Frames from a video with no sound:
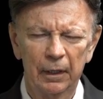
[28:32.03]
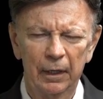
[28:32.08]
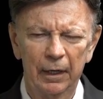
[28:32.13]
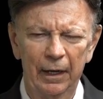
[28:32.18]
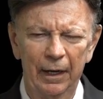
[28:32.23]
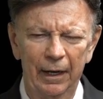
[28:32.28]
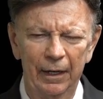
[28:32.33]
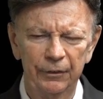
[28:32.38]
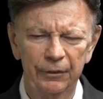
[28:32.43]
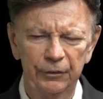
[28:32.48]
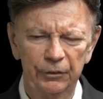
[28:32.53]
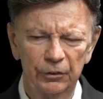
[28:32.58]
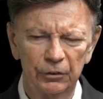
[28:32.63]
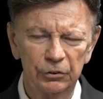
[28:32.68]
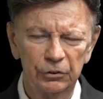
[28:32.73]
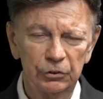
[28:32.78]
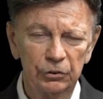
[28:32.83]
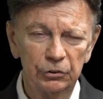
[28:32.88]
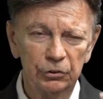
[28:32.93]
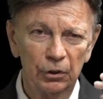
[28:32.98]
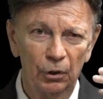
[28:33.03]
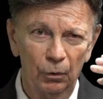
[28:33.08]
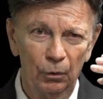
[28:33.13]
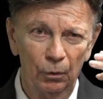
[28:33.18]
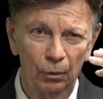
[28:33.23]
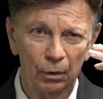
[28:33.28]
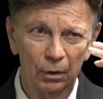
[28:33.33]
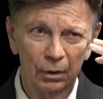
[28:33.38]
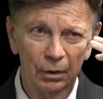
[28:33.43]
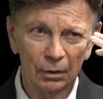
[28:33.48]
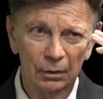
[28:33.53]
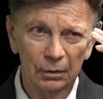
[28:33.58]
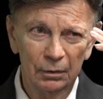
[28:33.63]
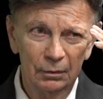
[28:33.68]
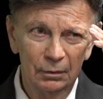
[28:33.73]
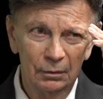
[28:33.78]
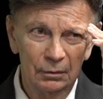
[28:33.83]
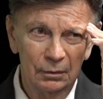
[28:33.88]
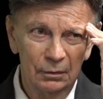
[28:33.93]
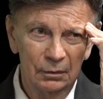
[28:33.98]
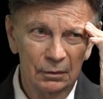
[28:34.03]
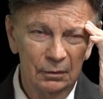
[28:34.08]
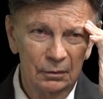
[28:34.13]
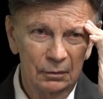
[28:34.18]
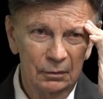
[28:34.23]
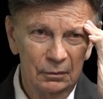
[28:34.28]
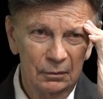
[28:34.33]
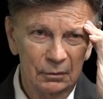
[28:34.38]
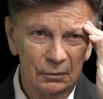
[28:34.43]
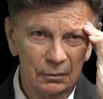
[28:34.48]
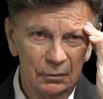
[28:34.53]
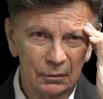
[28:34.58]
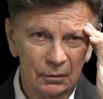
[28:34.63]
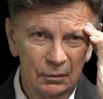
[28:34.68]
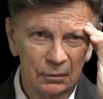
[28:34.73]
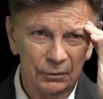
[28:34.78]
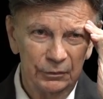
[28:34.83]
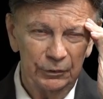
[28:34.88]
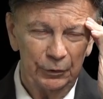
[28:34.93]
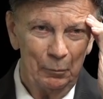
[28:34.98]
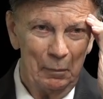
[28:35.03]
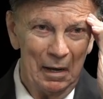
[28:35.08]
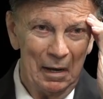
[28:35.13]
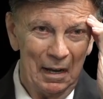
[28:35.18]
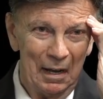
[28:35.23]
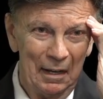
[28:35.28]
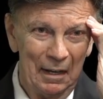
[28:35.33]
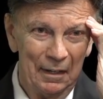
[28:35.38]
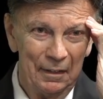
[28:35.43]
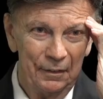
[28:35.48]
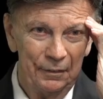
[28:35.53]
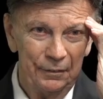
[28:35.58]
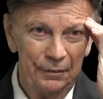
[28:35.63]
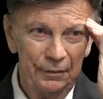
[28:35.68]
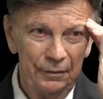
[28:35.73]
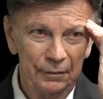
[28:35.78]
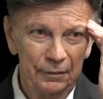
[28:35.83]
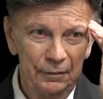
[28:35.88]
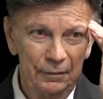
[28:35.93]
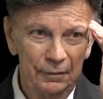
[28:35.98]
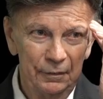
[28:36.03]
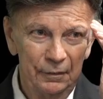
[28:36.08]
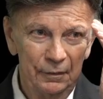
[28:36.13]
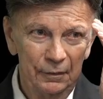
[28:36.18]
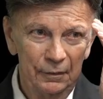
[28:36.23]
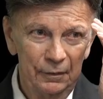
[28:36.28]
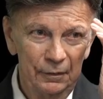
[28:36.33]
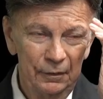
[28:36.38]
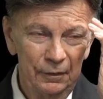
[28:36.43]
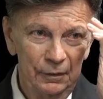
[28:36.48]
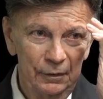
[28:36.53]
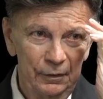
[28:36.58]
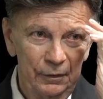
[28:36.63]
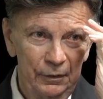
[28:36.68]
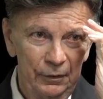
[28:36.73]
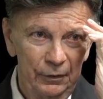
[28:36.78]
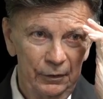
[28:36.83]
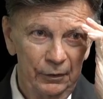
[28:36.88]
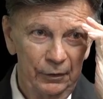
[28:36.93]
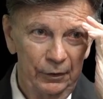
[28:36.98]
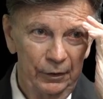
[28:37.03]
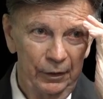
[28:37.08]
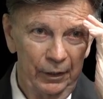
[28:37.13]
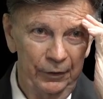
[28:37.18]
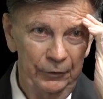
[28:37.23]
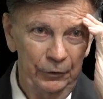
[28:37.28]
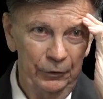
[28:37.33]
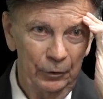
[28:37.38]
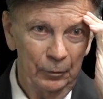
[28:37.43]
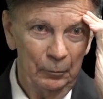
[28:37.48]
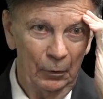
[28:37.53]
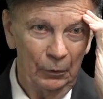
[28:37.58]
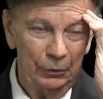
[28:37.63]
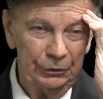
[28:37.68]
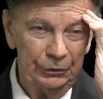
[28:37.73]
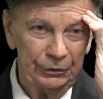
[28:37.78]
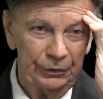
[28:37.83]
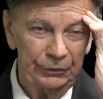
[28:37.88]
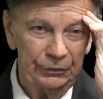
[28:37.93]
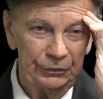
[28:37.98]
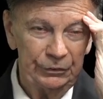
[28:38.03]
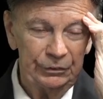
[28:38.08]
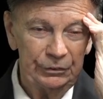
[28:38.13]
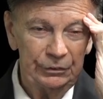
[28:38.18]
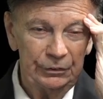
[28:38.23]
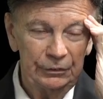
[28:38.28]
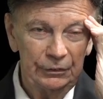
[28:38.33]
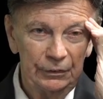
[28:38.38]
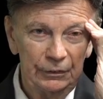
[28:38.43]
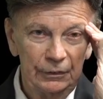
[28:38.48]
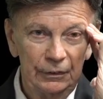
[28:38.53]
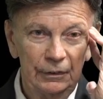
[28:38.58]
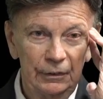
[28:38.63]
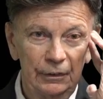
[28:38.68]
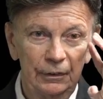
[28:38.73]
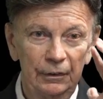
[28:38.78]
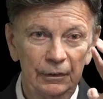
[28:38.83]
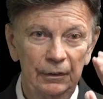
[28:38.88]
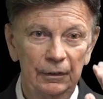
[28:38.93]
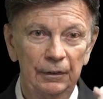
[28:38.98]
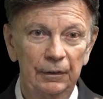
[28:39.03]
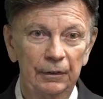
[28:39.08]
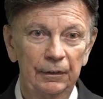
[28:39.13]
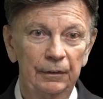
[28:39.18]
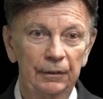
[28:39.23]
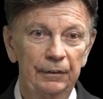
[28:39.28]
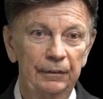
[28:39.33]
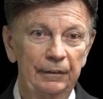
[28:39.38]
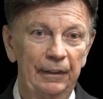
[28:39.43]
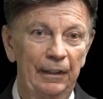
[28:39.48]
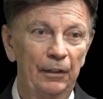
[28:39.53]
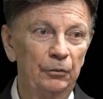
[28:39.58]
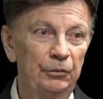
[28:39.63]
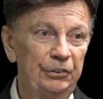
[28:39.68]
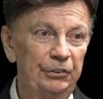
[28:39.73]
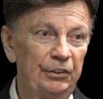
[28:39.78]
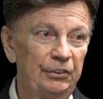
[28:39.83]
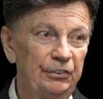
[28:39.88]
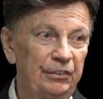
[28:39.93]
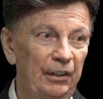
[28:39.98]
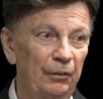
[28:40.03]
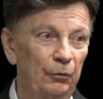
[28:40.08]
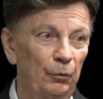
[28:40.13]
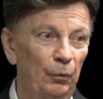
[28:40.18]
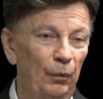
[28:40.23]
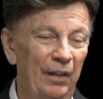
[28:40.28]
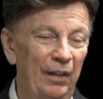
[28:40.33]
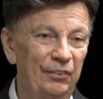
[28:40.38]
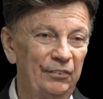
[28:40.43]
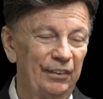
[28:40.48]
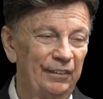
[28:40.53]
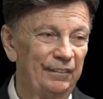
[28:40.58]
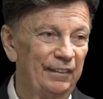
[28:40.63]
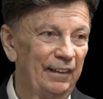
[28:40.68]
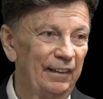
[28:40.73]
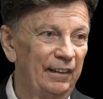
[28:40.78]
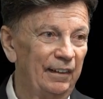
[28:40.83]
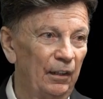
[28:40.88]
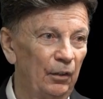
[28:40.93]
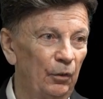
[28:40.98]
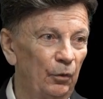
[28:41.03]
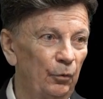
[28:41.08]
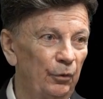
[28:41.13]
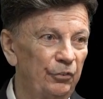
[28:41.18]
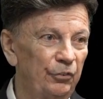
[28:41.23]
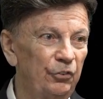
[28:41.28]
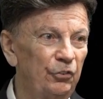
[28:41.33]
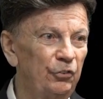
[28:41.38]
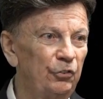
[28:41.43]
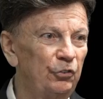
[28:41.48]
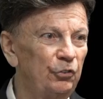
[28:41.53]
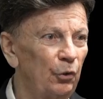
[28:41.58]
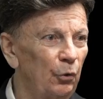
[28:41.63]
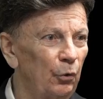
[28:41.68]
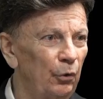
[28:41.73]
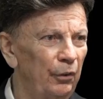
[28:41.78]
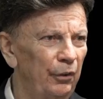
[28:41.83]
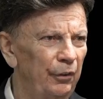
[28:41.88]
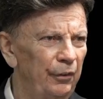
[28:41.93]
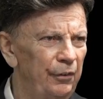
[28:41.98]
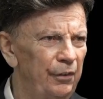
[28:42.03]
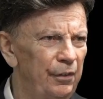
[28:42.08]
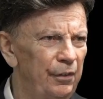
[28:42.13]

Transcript: And your soul, your mind, and your emotions they don't just get rested, they get restored,